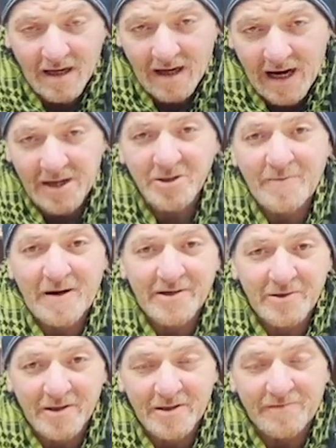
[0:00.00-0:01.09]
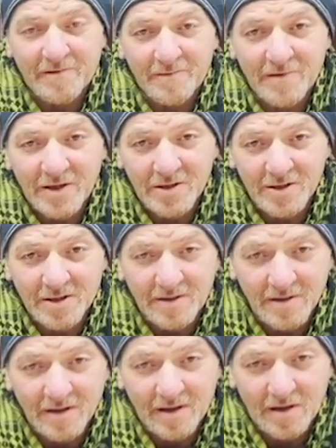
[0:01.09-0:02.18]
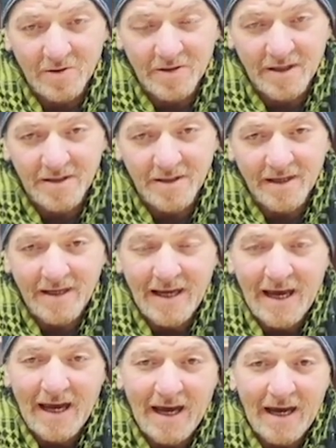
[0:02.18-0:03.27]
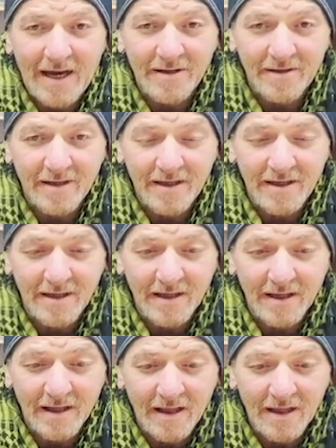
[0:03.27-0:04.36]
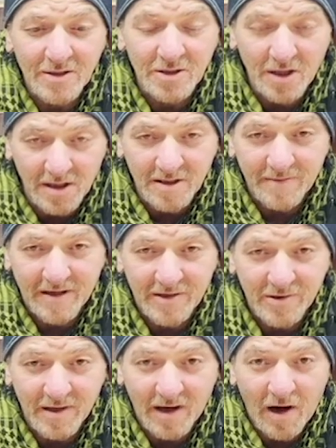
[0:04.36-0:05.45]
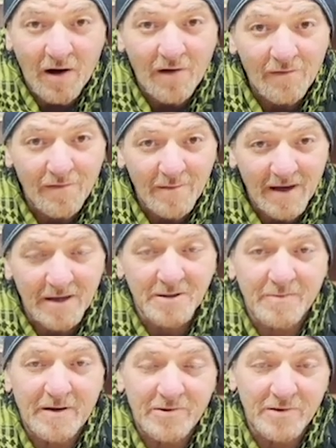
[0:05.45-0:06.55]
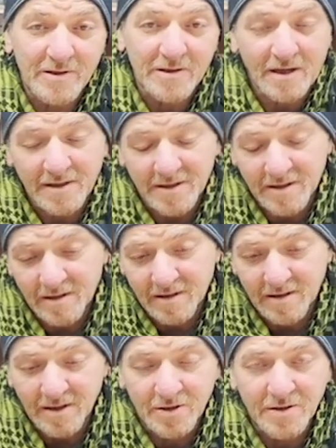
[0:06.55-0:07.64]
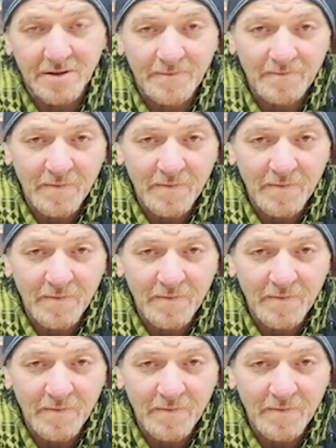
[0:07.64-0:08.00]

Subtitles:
house batteries from the alternator and the starter battery from the house batteries under certain conditions.